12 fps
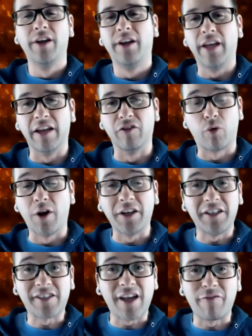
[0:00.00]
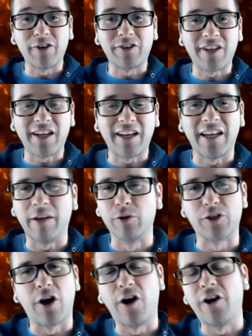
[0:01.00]
in 2017 he
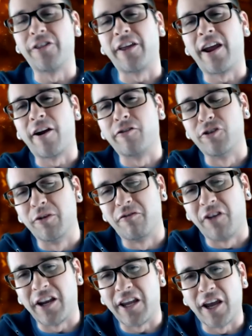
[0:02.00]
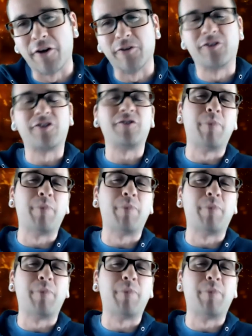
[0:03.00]
was all there doing videos